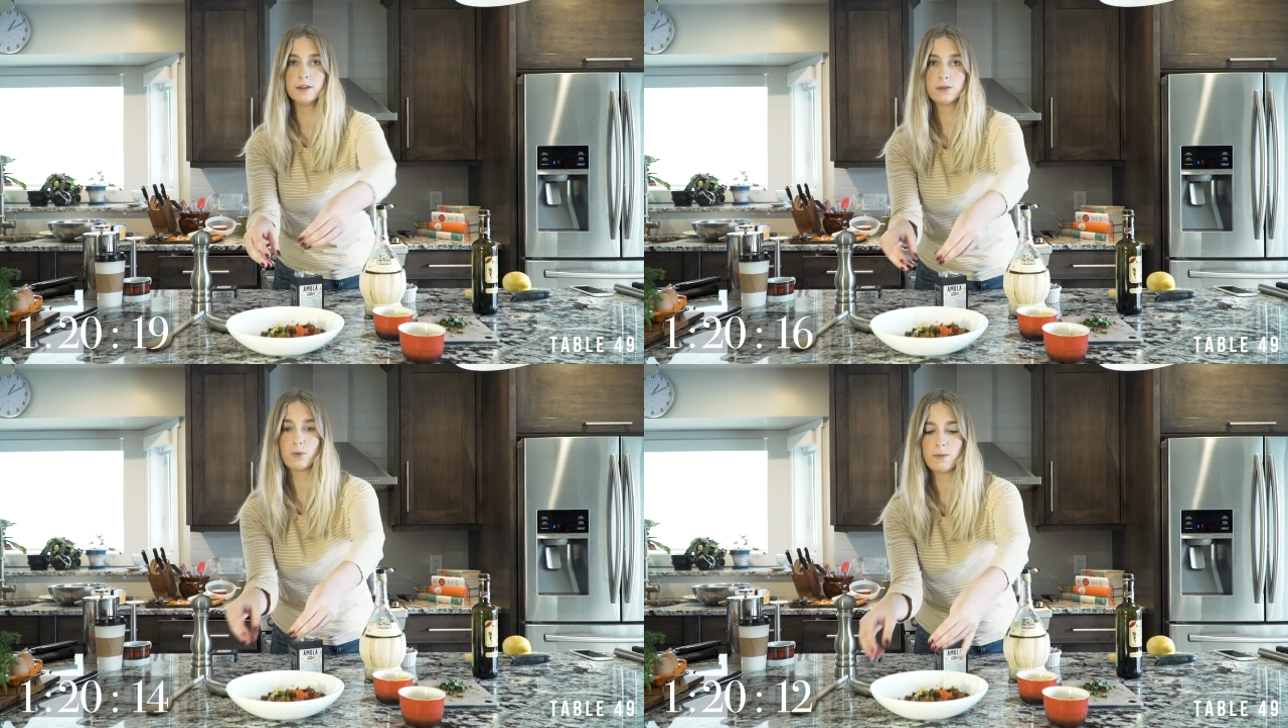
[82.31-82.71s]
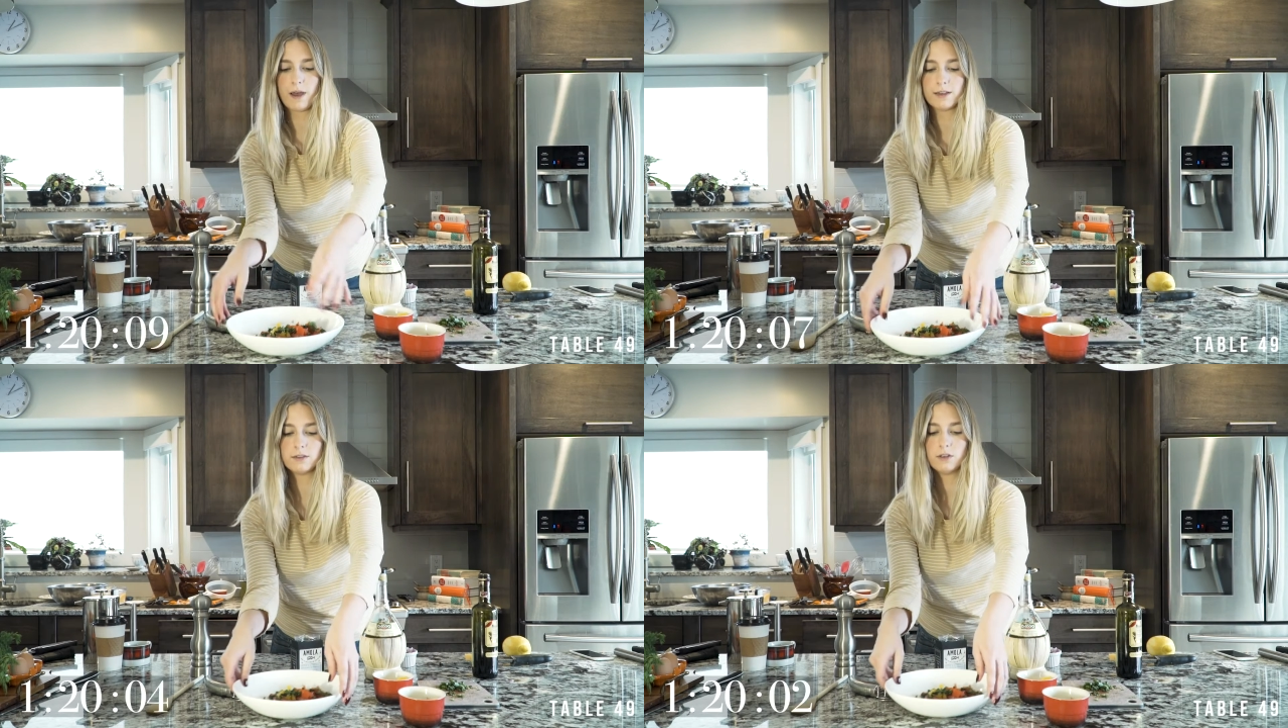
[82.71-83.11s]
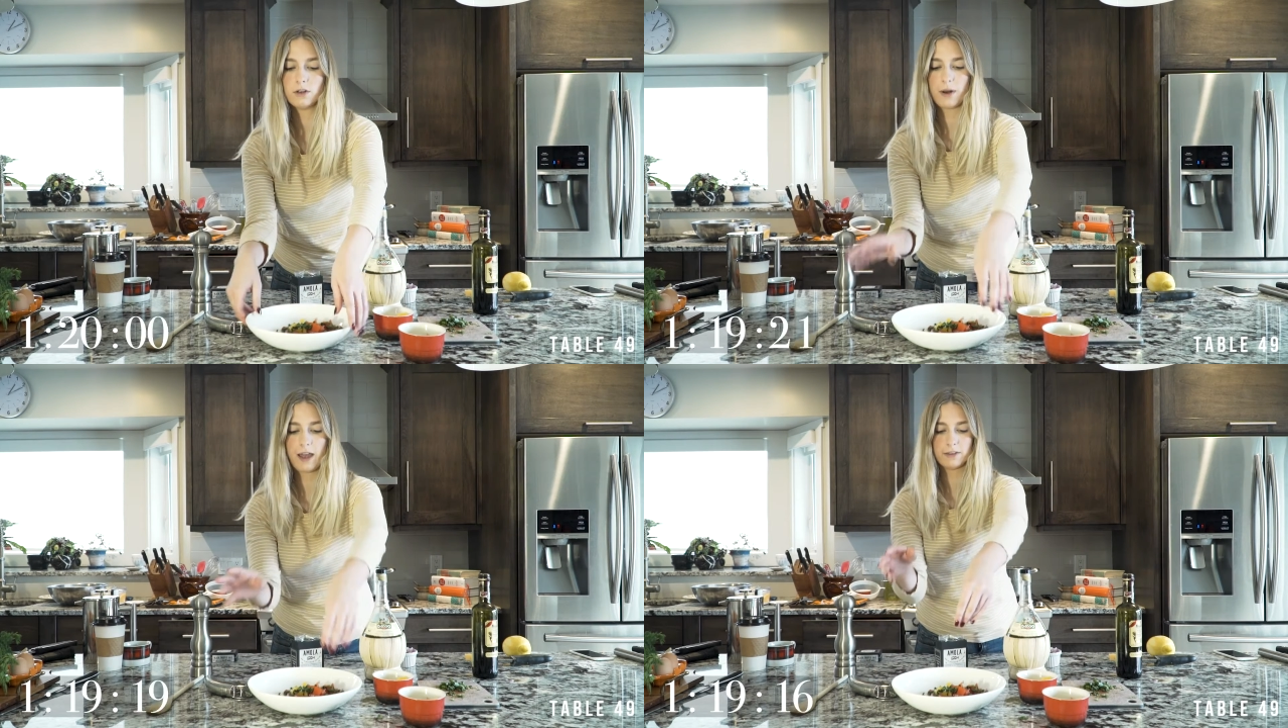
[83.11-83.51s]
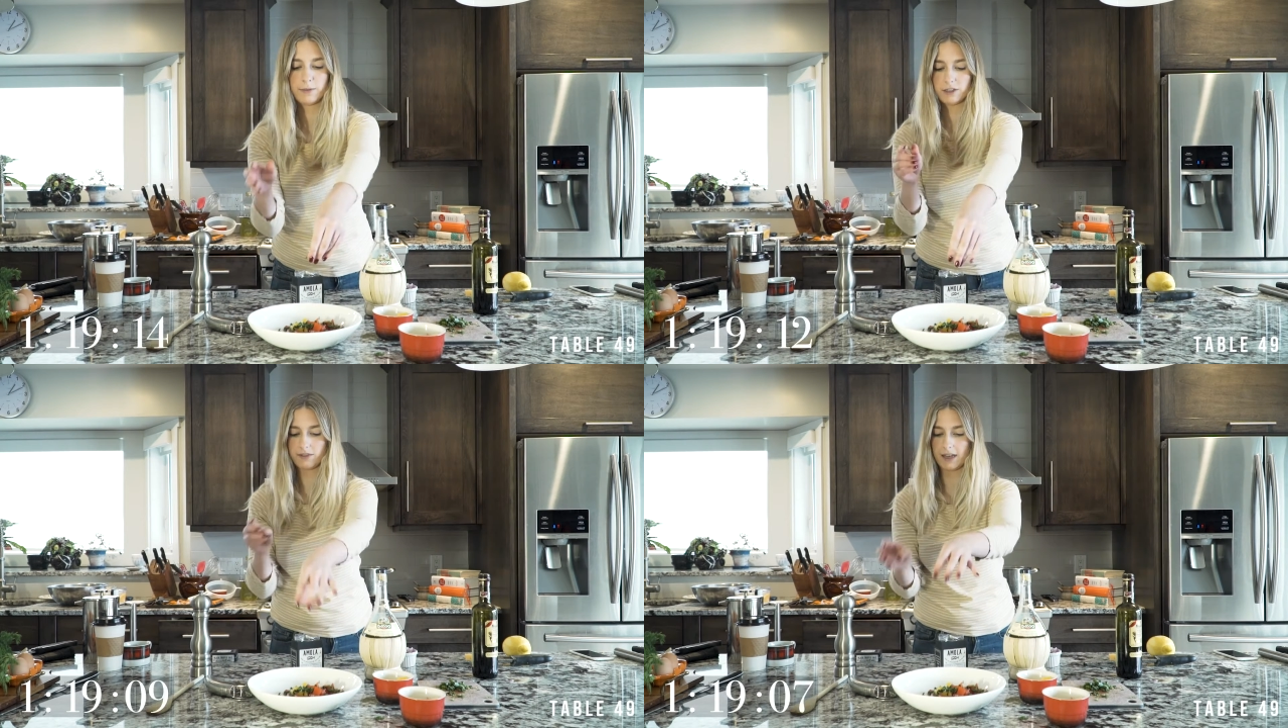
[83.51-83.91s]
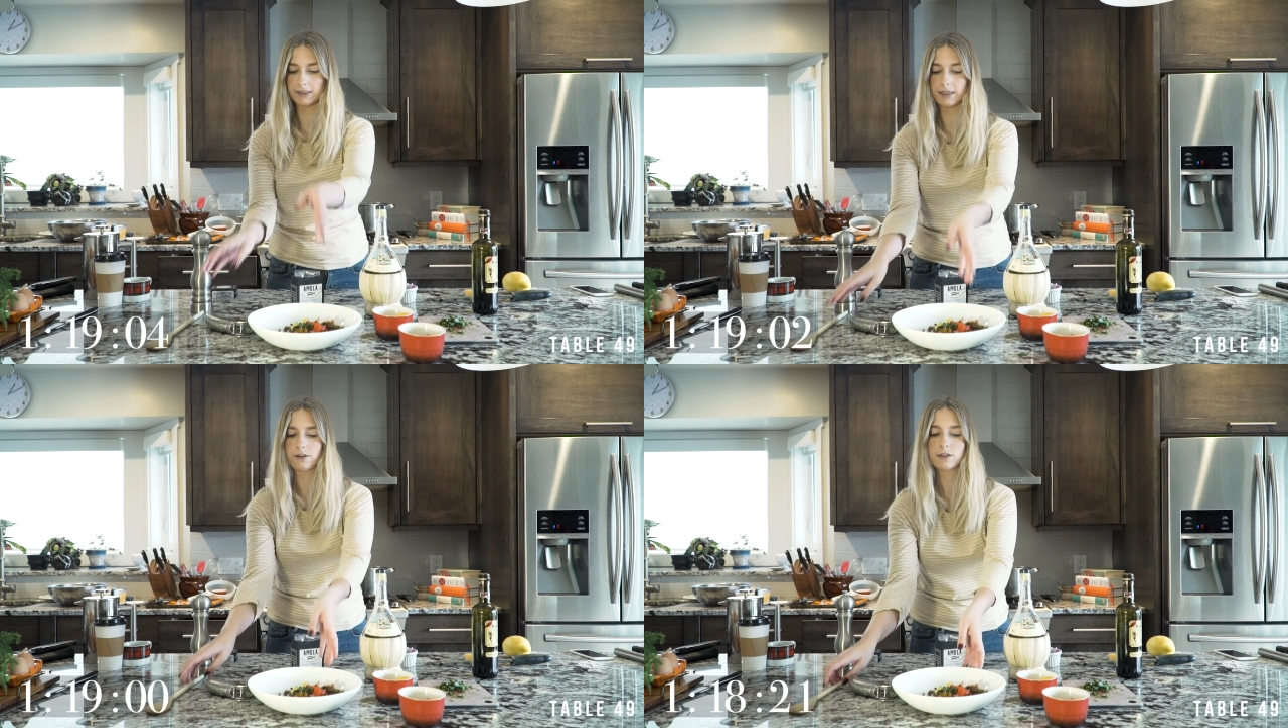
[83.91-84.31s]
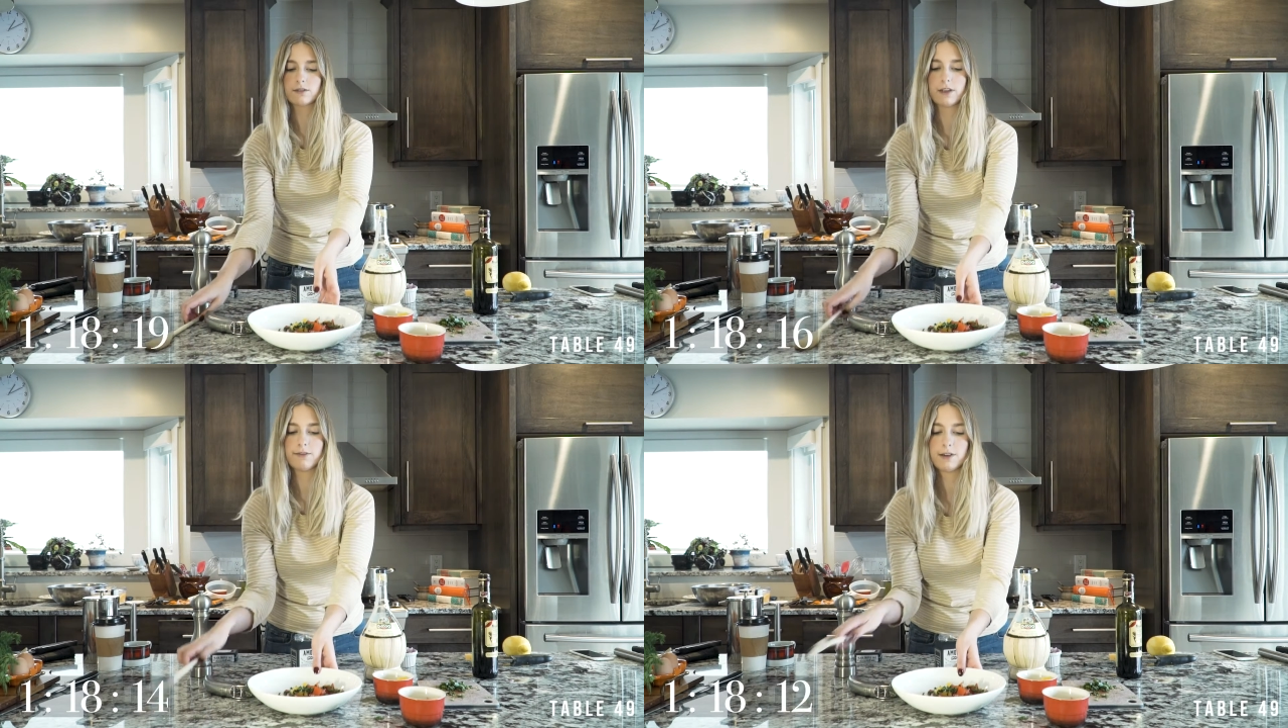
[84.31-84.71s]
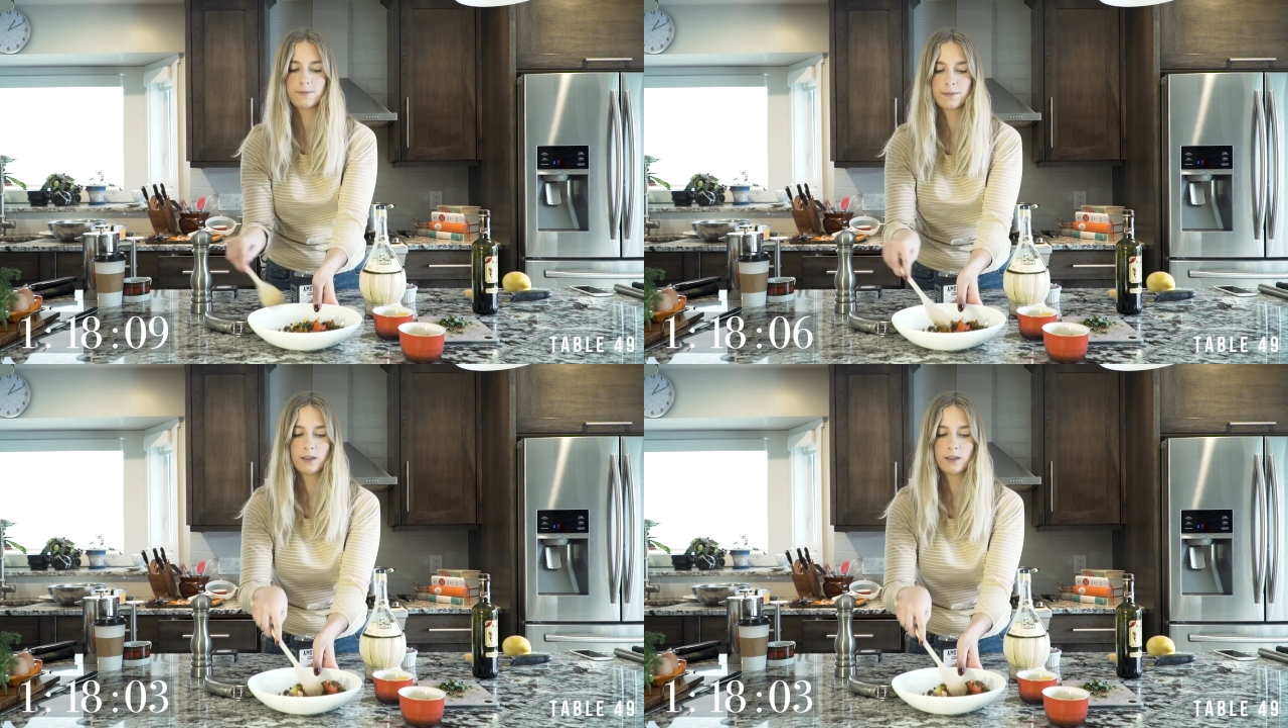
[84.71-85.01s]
Sweet basil, you don't have as much of that licorice flavor.